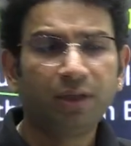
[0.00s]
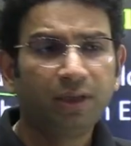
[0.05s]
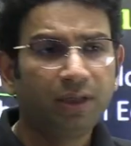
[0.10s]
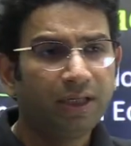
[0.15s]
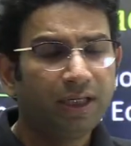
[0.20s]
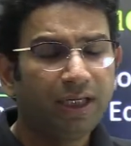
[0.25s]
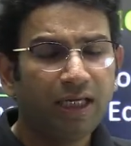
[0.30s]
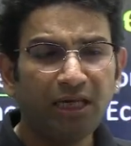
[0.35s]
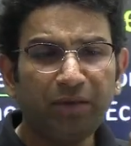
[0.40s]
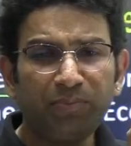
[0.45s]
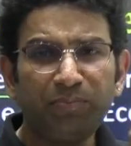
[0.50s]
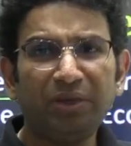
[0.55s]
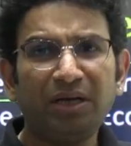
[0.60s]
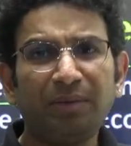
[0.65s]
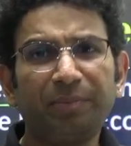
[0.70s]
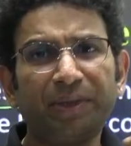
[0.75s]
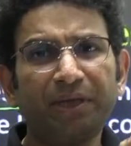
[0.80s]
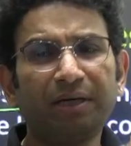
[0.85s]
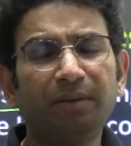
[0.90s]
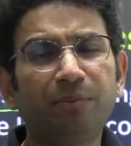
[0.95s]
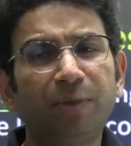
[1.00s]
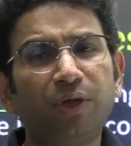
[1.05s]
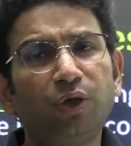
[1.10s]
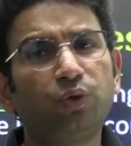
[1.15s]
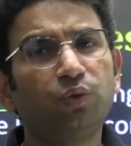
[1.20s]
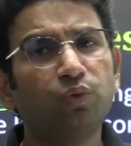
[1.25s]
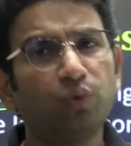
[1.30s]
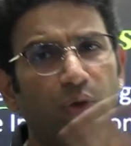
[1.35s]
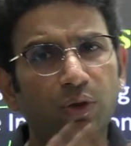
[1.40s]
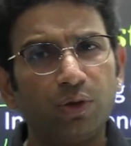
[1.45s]
in paper number
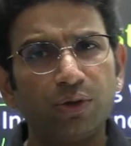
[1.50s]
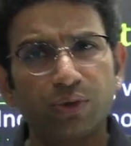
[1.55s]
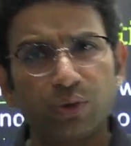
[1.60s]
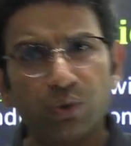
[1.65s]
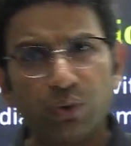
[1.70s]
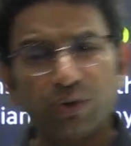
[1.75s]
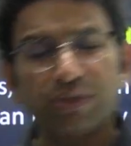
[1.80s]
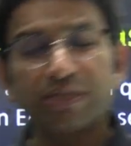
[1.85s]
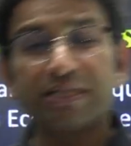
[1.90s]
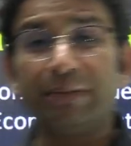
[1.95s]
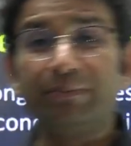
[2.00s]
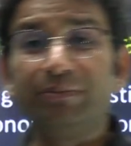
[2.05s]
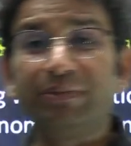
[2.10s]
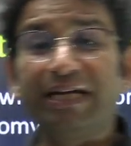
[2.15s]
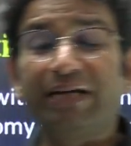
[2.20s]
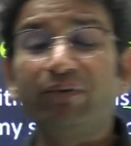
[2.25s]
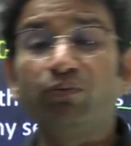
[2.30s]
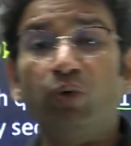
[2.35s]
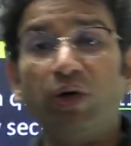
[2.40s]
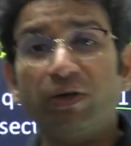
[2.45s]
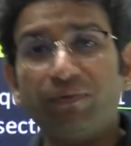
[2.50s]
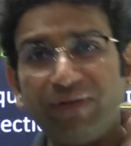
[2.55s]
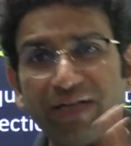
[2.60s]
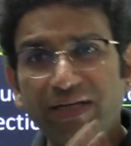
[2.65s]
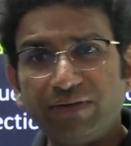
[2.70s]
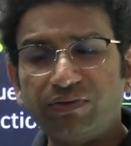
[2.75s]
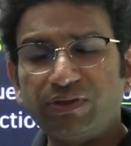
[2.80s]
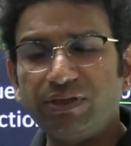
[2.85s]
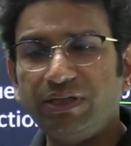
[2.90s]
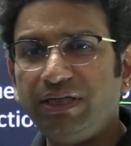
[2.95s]
2 also, sometime what we
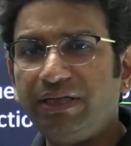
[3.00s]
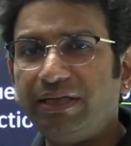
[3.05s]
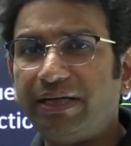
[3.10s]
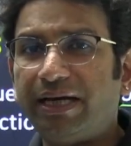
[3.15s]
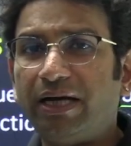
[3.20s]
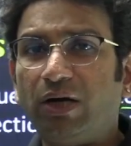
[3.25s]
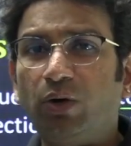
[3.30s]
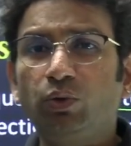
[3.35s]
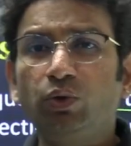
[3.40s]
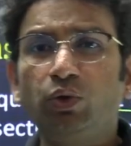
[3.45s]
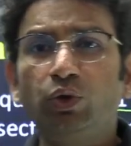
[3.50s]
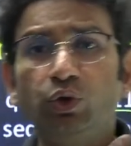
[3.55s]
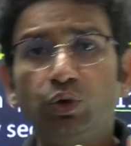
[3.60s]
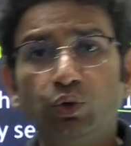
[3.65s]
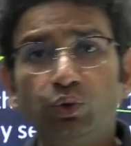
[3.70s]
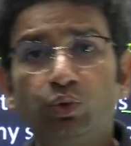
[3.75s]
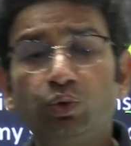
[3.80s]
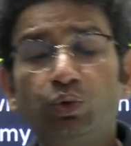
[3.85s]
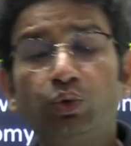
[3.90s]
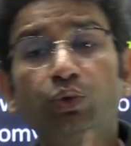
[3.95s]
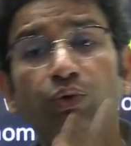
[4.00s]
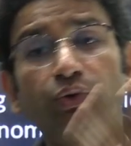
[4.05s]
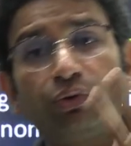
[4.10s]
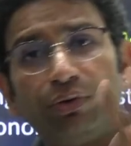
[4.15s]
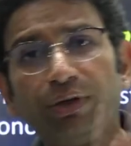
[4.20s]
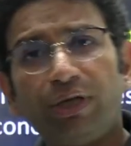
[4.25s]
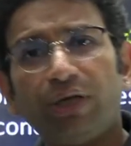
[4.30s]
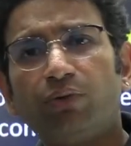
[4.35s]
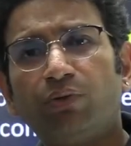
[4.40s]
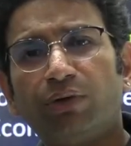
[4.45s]
have seen around 2 to
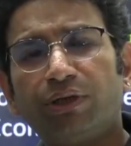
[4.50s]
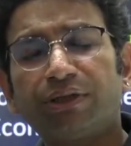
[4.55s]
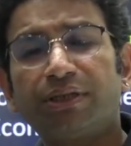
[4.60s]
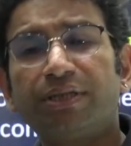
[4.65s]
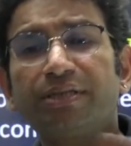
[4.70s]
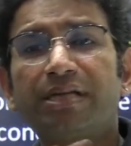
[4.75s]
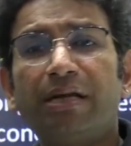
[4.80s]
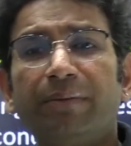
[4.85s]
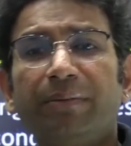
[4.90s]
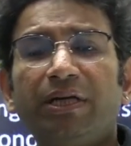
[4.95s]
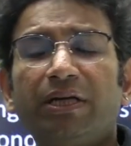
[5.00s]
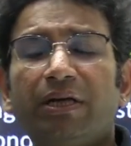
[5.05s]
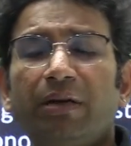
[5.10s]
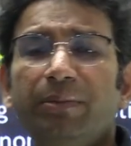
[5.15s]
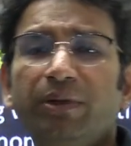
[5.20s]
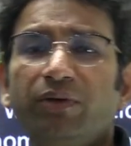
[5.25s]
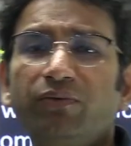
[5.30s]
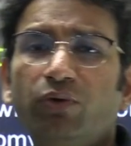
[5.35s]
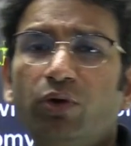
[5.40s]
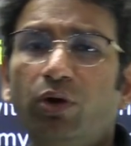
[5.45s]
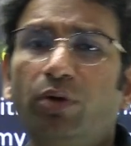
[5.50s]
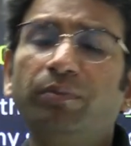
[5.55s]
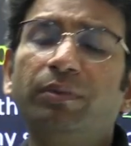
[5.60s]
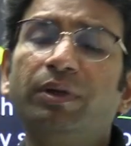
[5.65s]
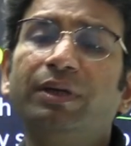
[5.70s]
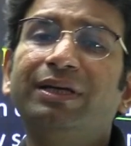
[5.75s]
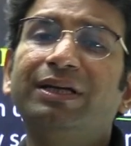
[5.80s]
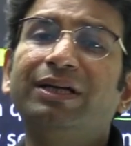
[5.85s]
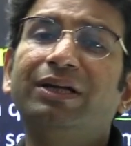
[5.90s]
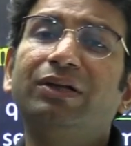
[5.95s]
3 questions are being coming from
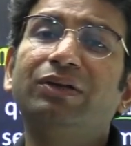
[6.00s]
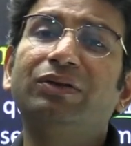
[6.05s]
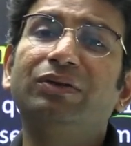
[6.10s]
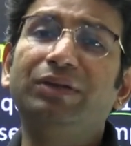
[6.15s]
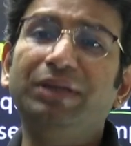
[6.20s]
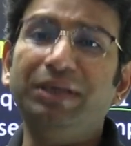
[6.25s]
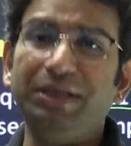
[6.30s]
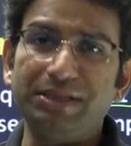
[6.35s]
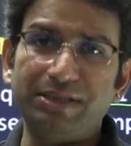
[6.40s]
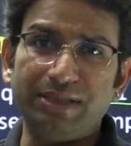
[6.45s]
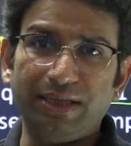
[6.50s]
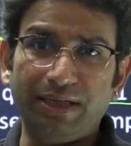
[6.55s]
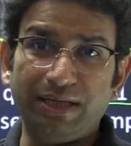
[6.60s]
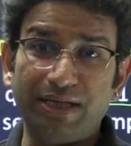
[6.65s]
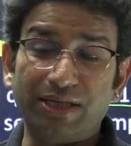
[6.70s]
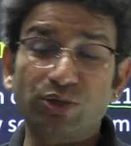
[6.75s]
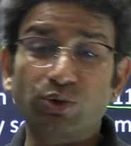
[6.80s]
these areas.